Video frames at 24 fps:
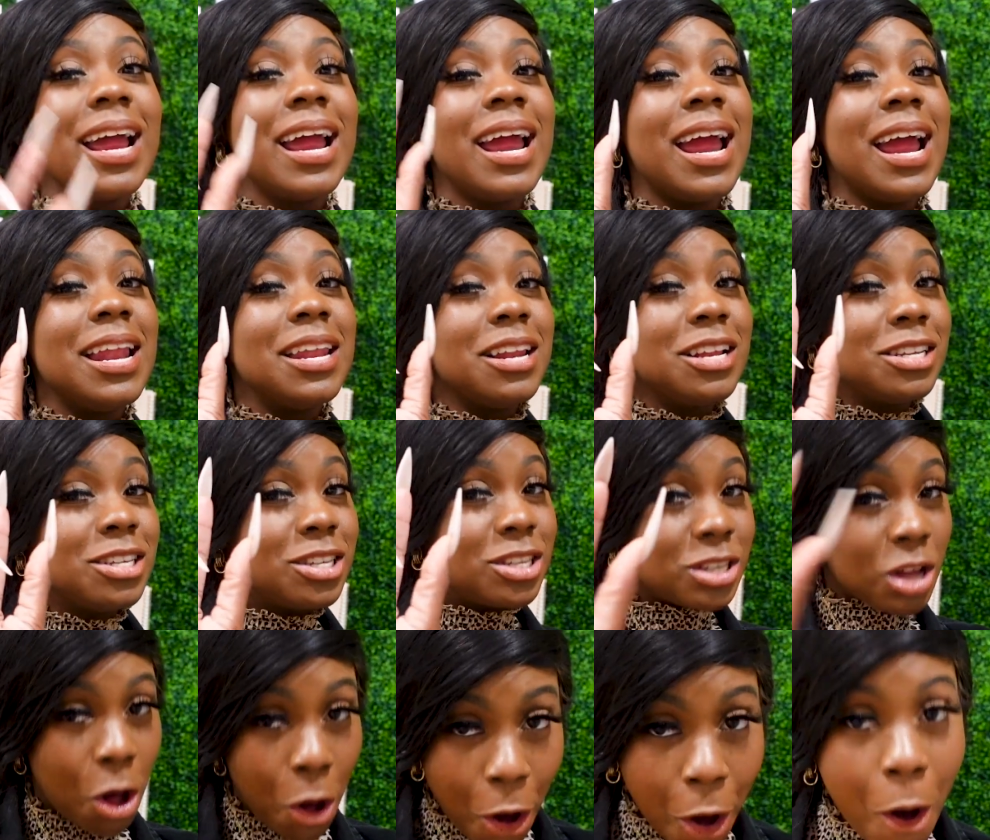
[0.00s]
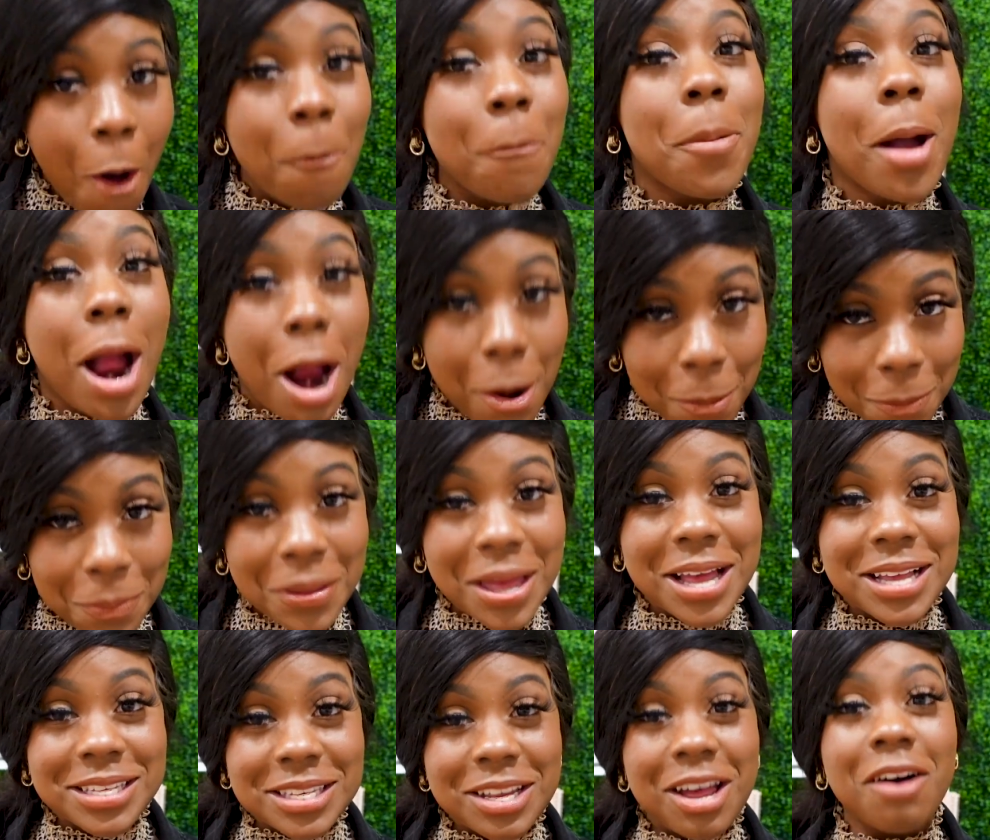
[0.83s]
And the sole
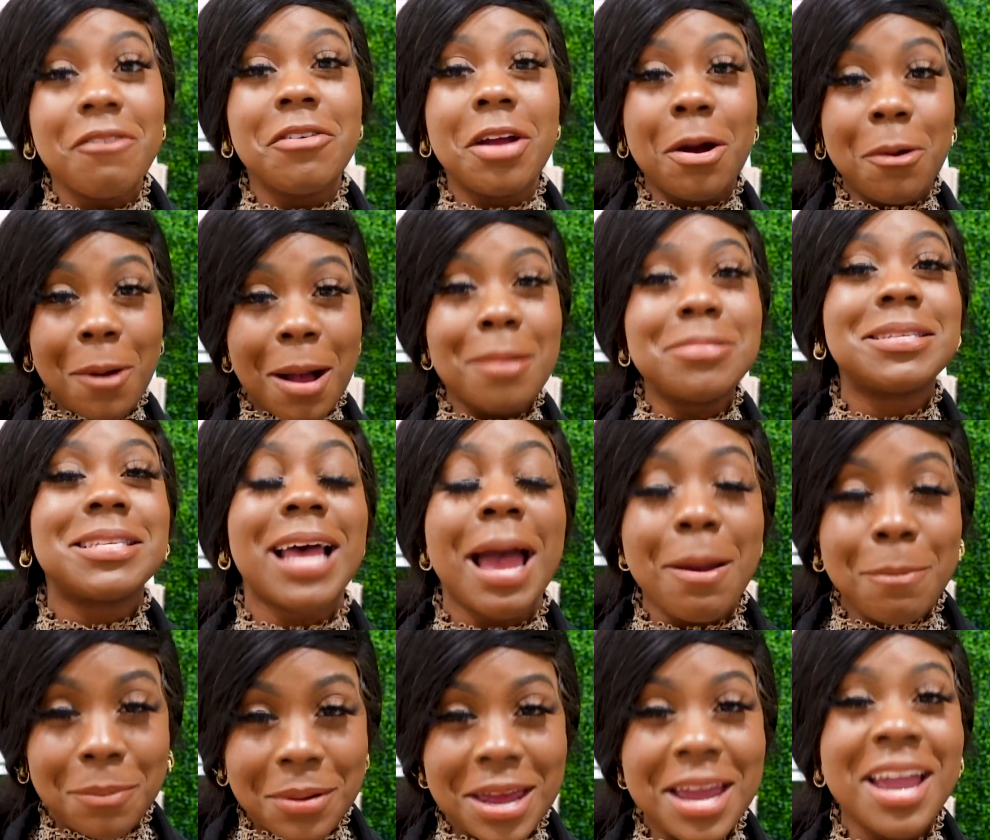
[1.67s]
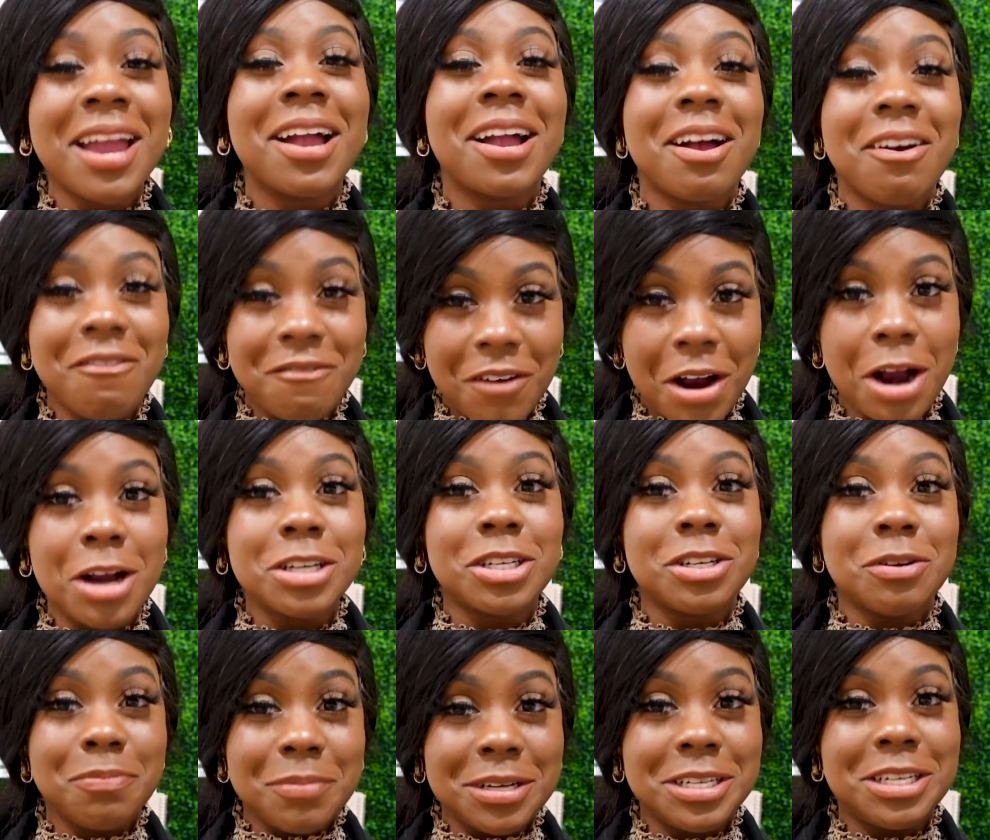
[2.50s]
purpose of your website being a
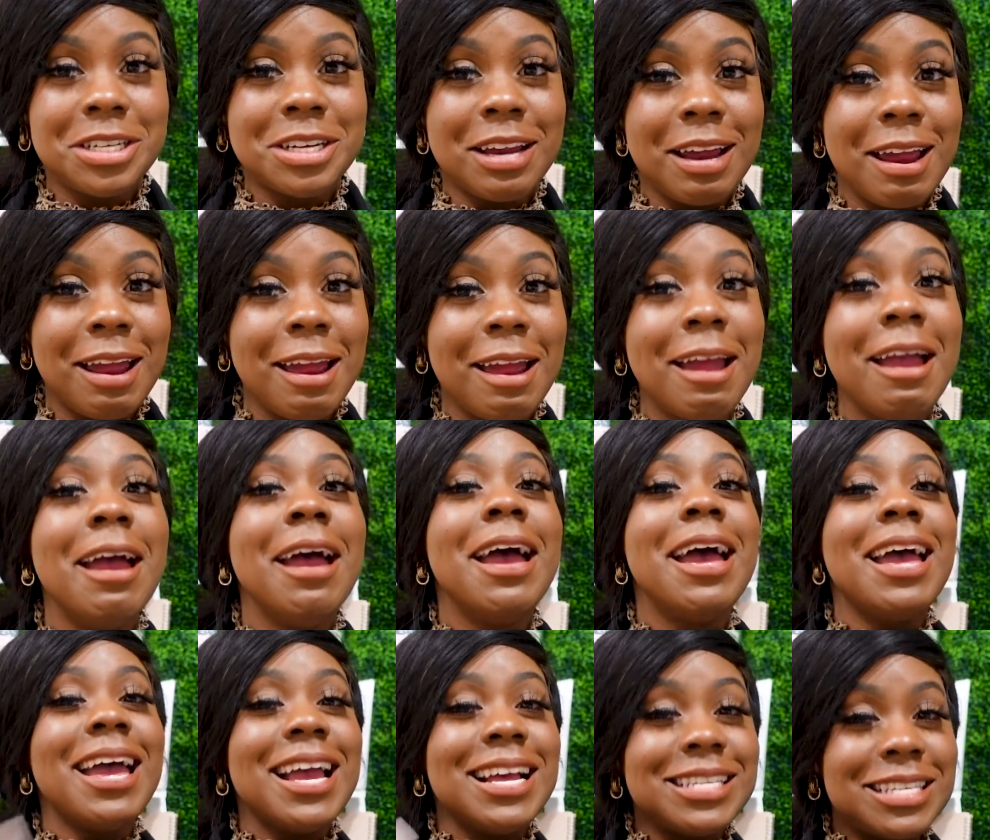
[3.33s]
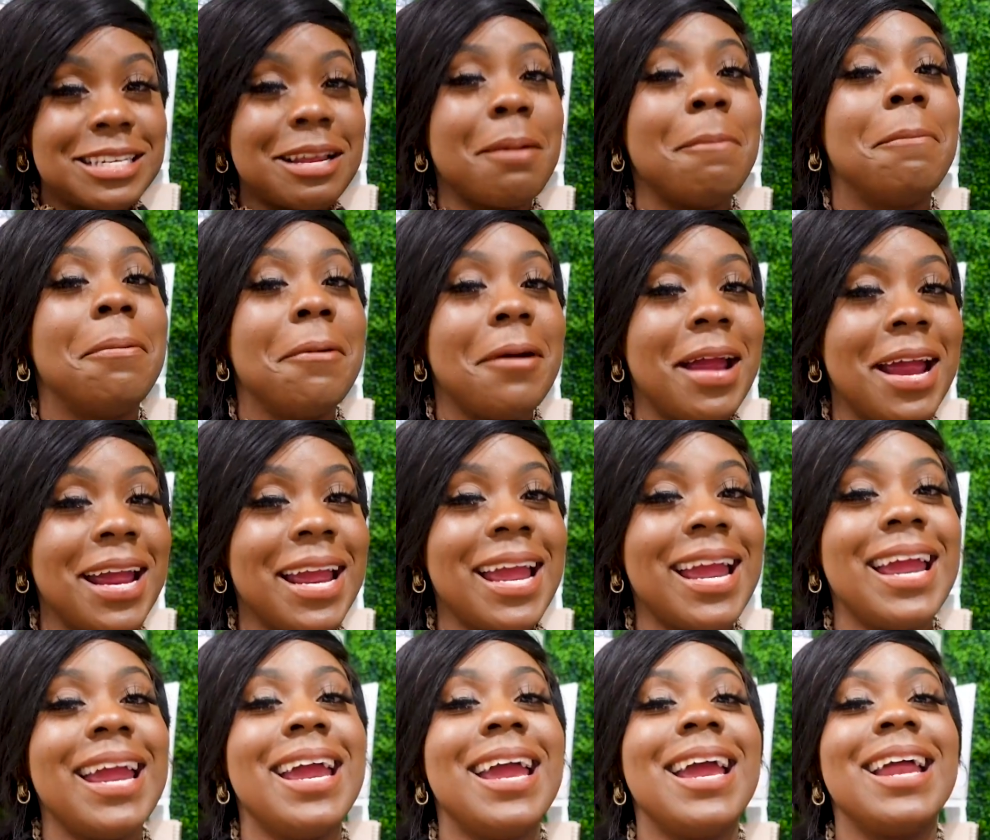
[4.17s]
conversion machine is to bring
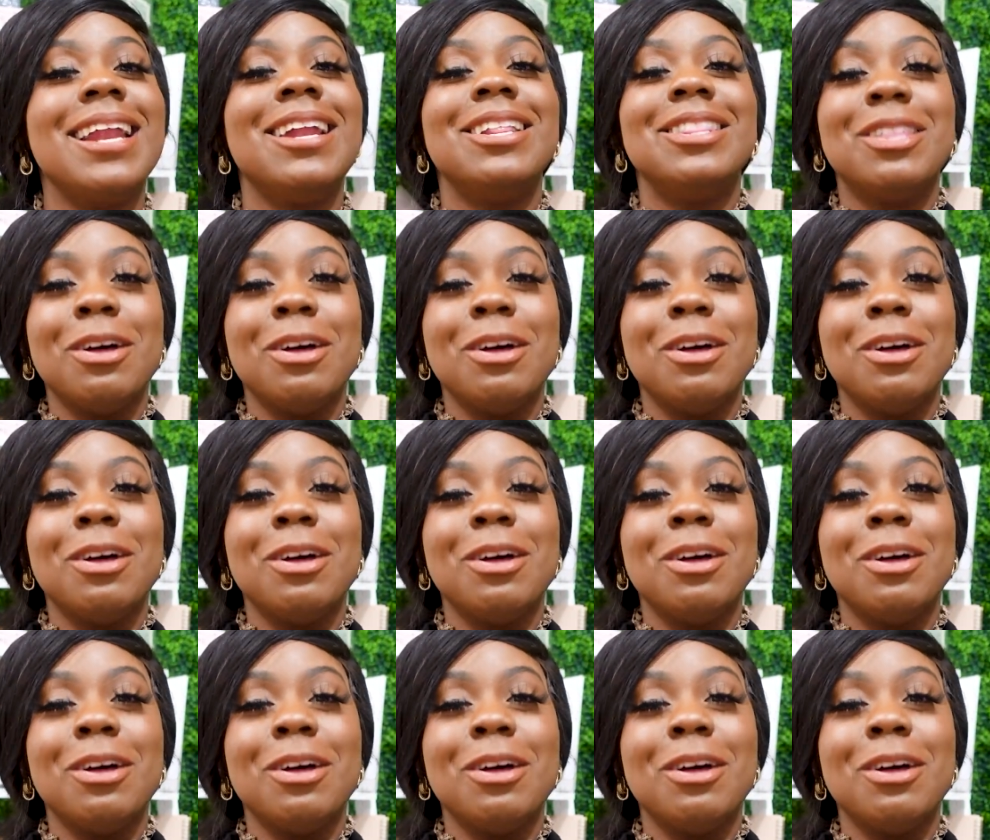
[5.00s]
in